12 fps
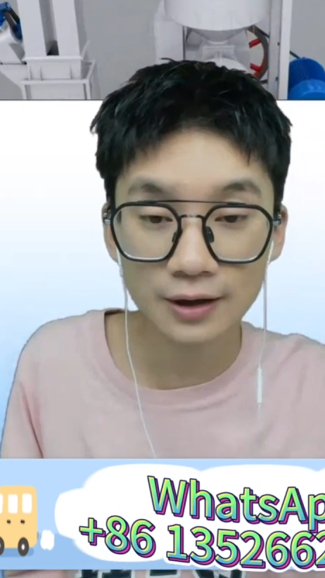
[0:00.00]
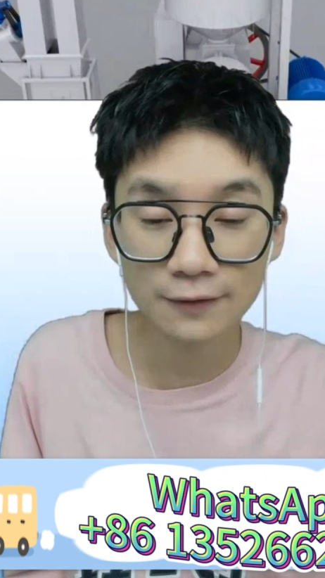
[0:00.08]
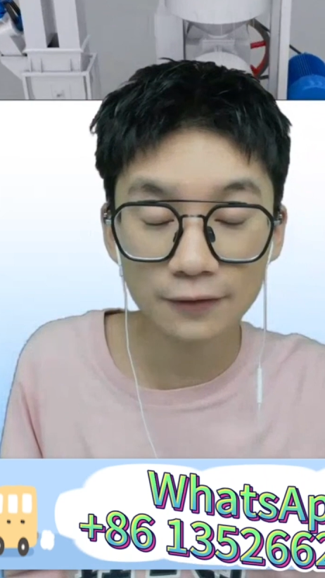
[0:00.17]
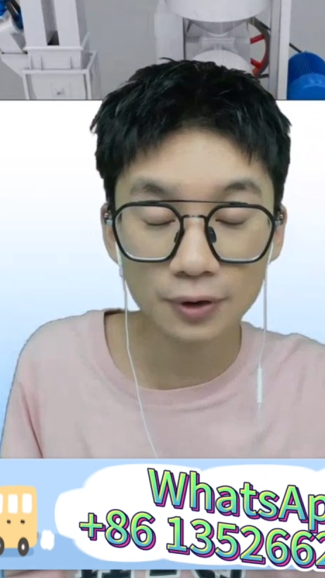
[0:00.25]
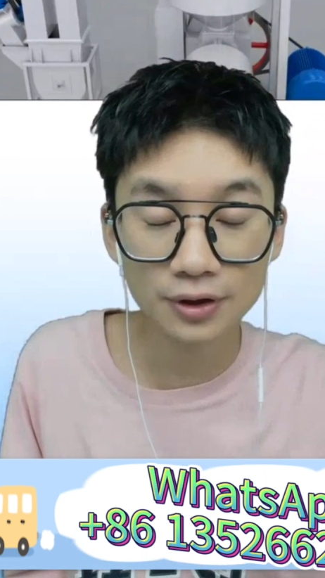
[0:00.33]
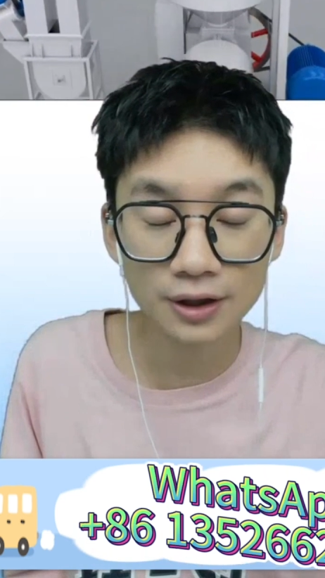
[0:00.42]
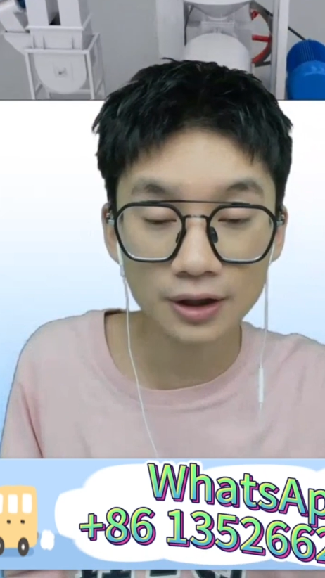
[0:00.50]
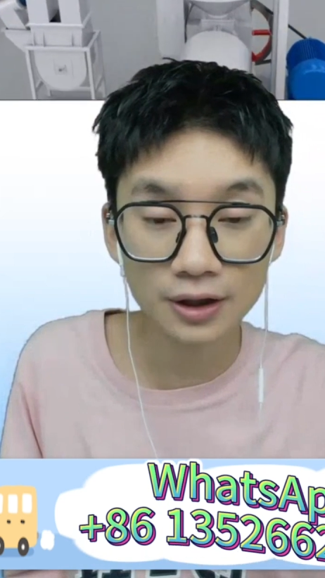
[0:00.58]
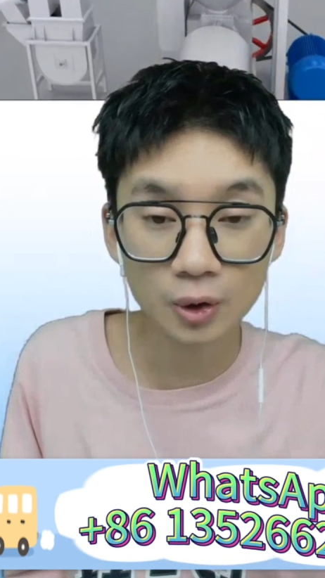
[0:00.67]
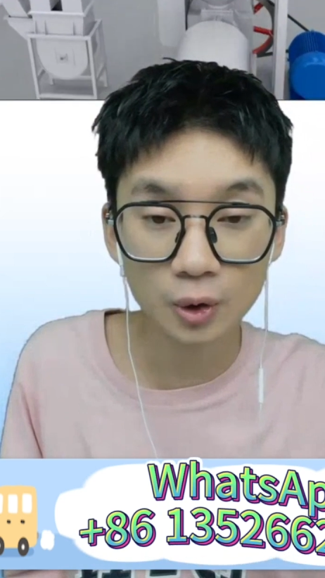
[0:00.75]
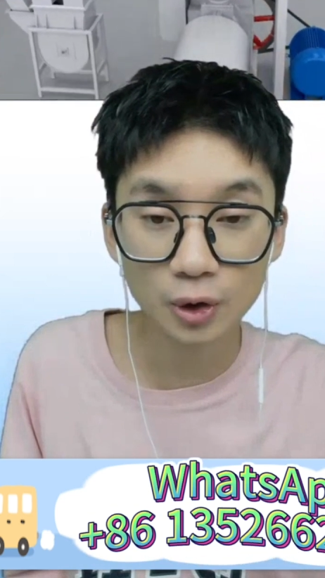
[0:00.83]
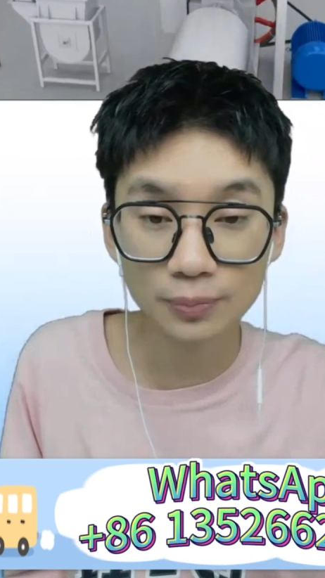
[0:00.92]
for the
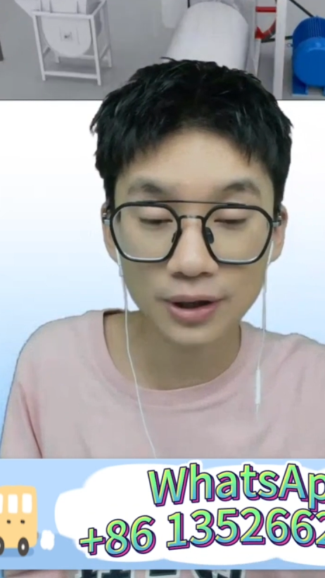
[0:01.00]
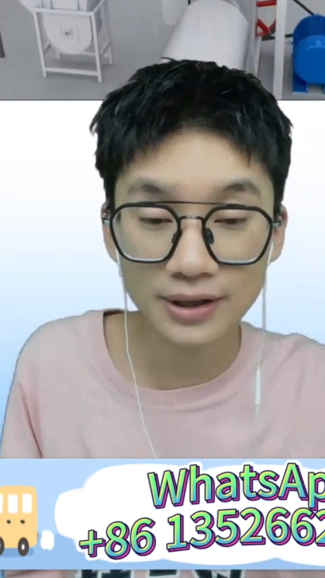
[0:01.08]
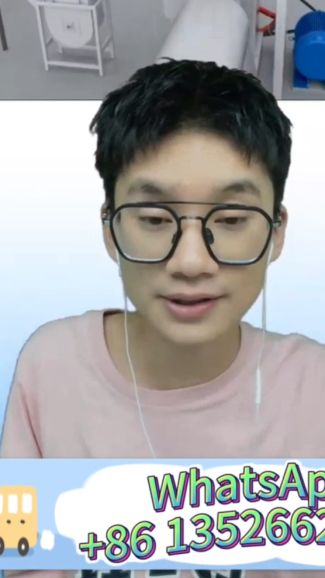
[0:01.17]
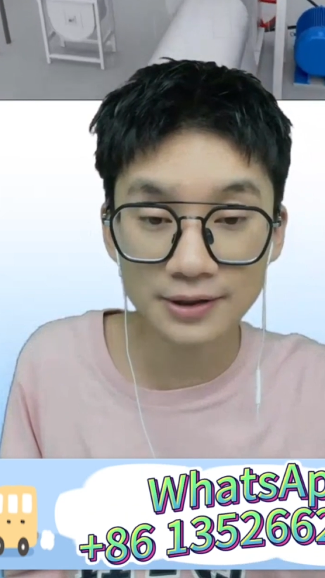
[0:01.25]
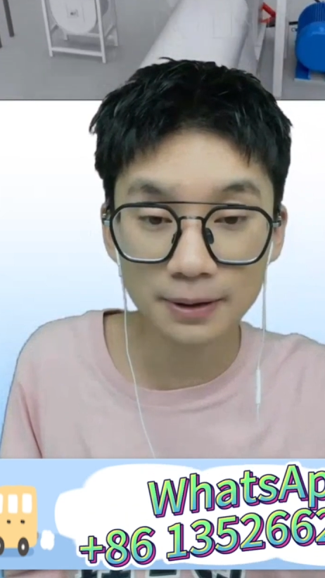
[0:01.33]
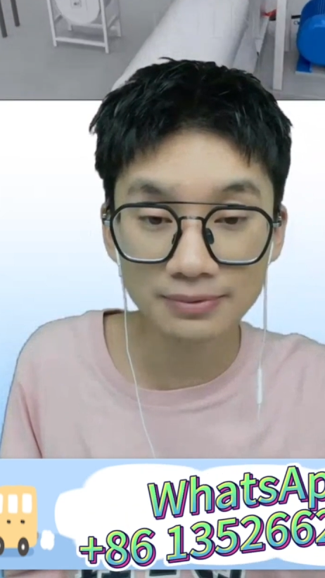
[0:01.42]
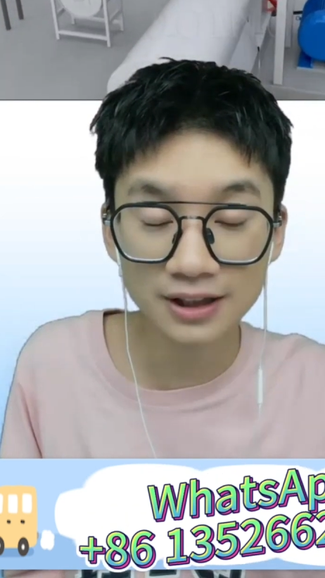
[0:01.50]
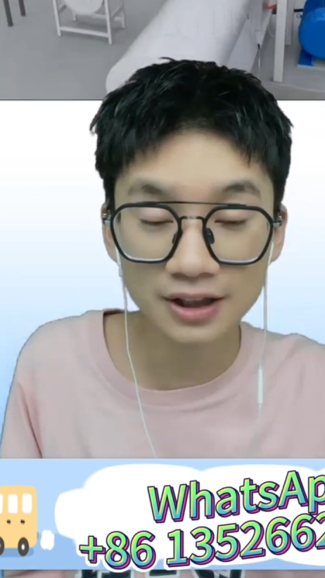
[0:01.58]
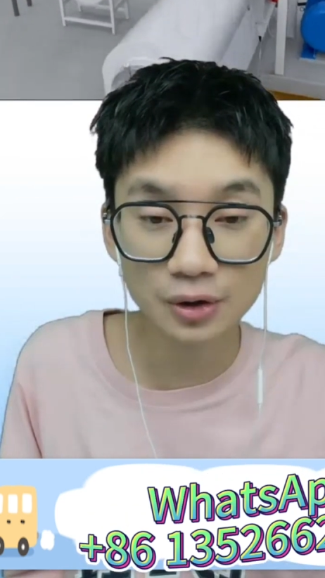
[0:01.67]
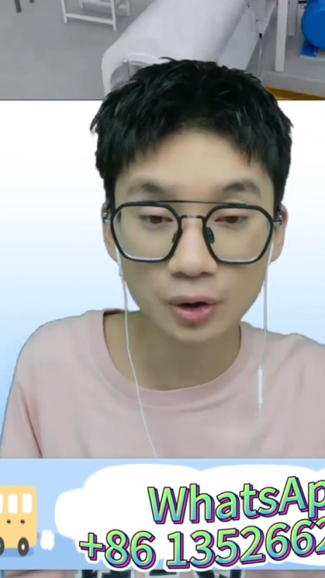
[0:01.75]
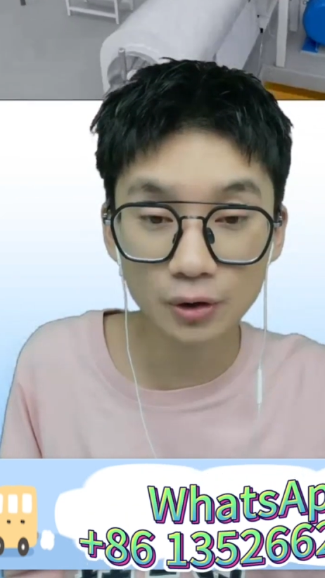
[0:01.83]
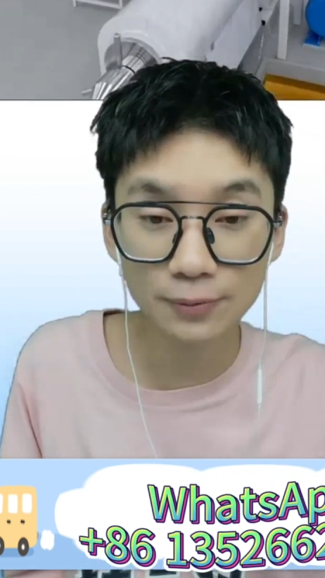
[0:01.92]
oil presser, palm
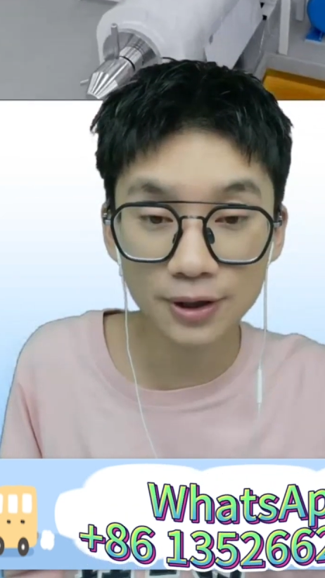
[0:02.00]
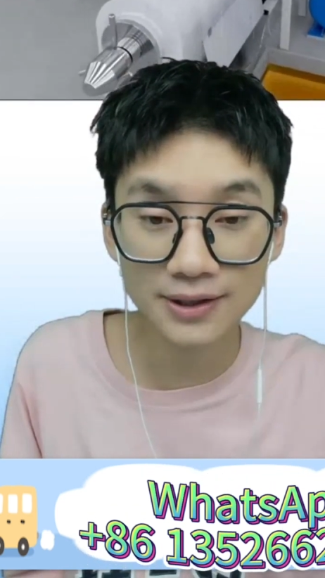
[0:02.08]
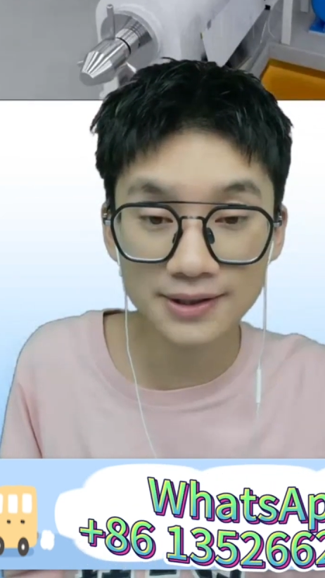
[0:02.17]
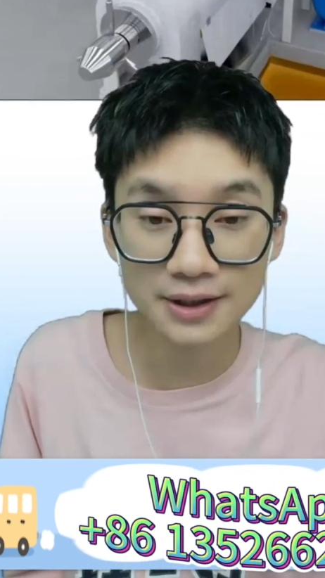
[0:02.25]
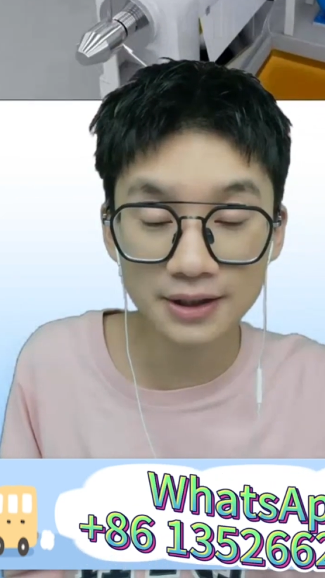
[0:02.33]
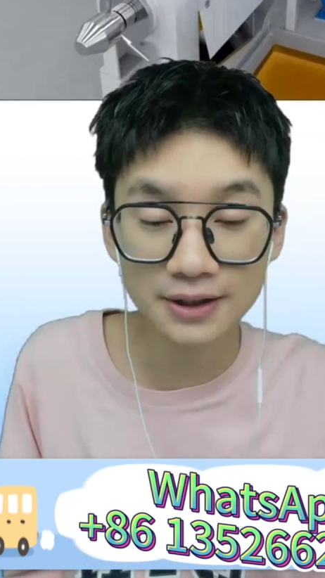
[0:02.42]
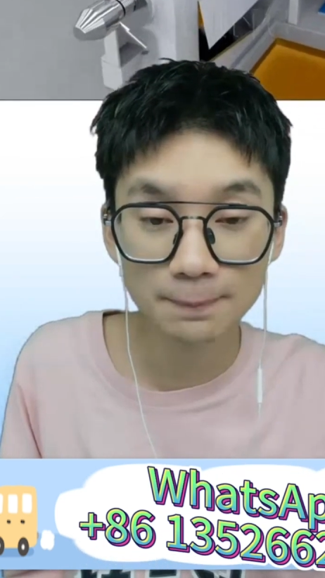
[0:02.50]
kernel oil presser.